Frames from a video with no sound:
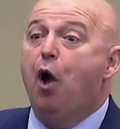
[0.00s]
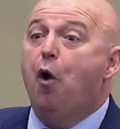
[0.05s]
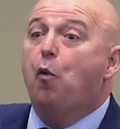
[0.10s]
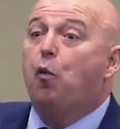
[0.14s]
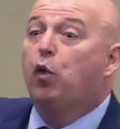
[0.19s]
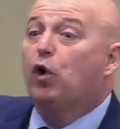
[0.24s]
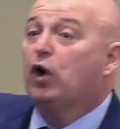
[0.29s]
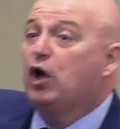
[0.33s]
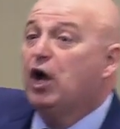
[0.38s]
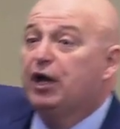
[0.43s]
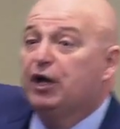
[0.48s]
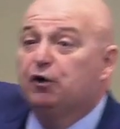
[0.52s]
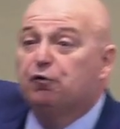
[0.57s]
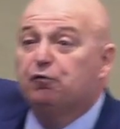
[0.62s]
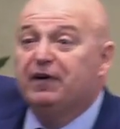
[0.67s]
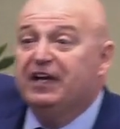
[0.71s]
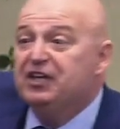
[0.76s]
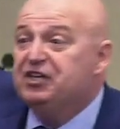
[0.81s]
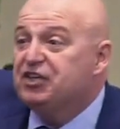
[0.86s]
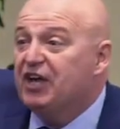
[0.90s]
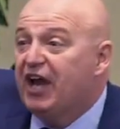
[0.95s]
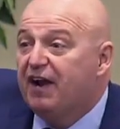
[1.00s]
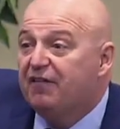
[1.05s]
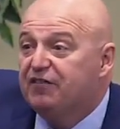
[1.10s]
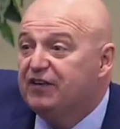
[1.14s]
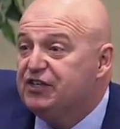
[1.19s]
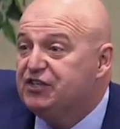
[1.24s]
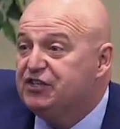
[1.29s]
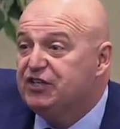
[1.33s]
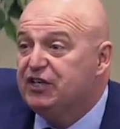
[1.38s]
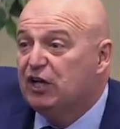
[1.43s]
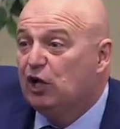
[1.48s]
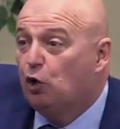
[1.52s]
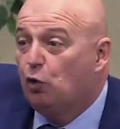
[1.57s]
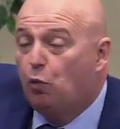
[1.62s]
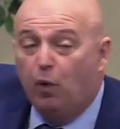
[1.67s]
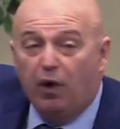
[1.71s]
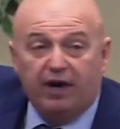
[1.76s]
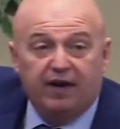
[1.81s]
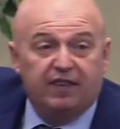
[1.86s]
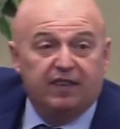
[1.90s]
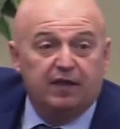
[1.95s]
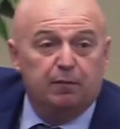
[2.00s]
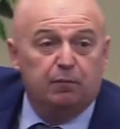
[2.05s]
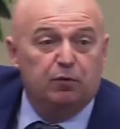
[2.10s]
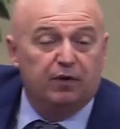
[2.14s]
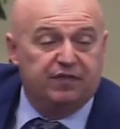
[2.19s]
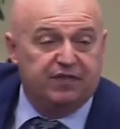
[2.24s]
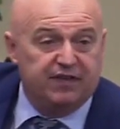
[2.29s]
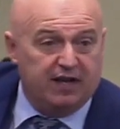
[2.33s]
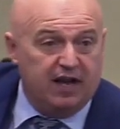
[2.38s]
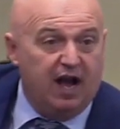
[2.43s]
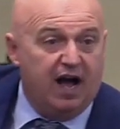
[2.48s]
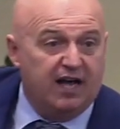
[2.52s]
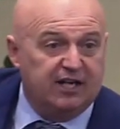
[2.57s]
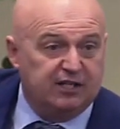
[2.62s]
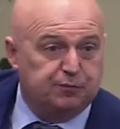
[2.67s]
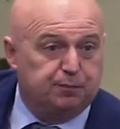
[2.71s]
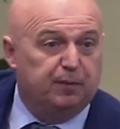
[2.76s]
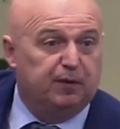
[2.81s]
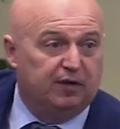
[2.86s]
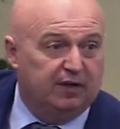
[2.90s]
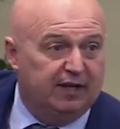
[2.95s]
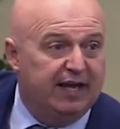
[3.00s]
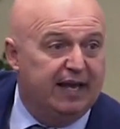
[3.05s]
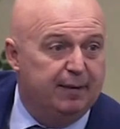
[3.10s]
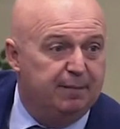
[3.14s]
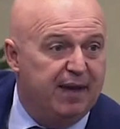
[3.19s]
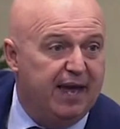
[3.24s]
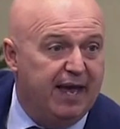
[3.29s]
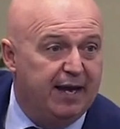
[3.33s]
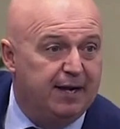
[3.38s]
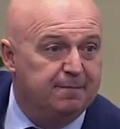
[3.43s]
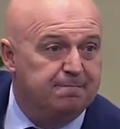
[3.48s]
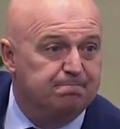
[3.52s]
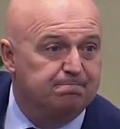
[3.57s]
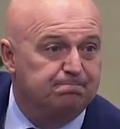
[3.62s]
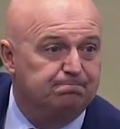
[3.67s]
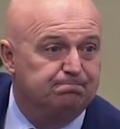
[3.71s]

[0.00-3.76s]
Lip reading: we're going to reach every single one of them with the gospel. Amen?